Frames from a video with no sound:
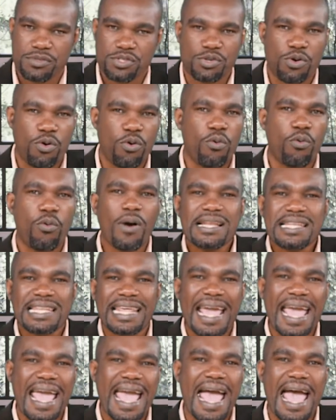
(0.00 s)
So, what
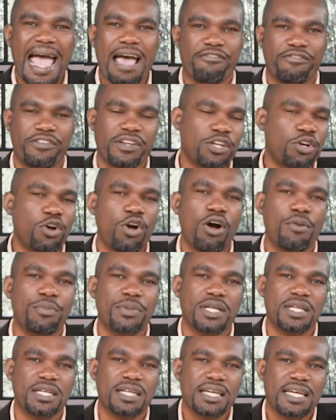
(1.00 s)
they have in
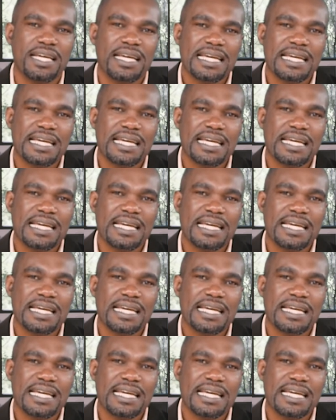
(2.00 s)
common